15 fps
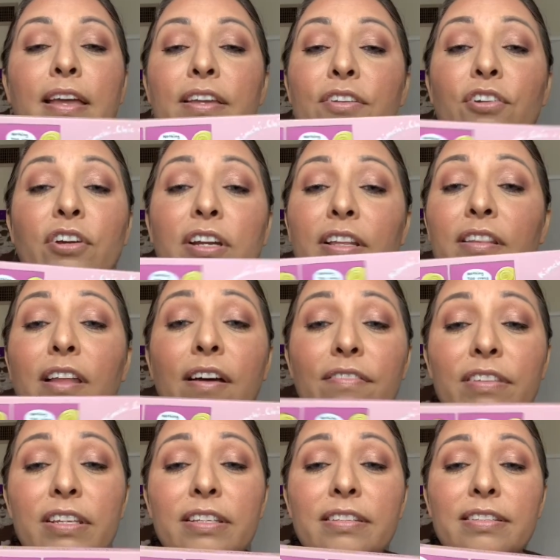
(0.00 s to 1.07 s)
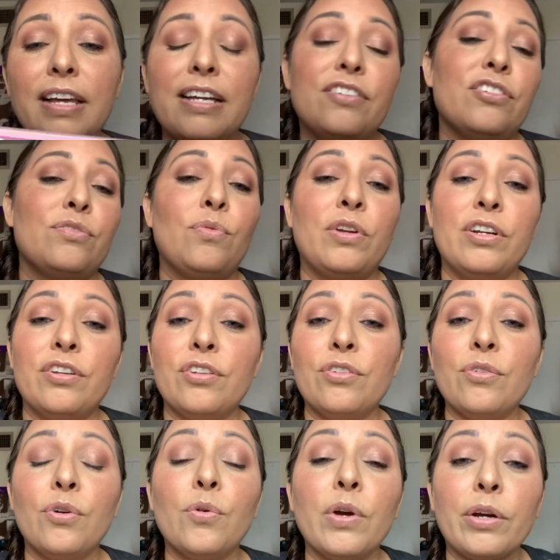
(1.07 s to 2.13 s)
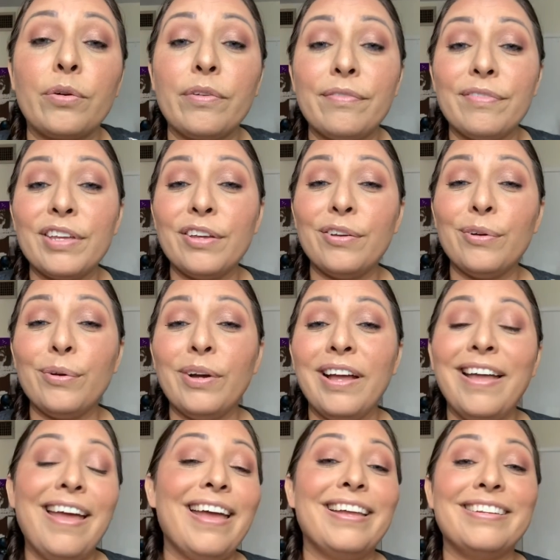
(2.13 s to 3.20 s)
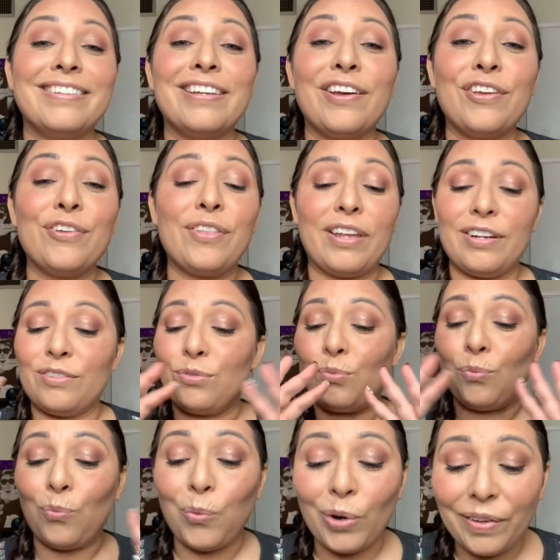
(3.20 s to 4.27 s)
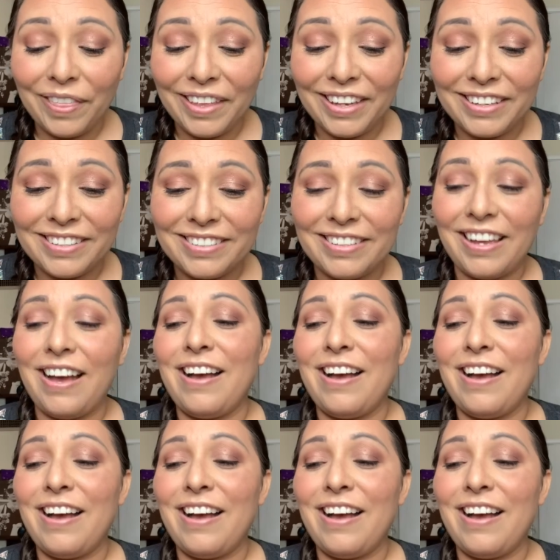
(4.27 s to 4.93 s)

You're gonna love this. I just wanted to do a quick review and tell you that it's worth it.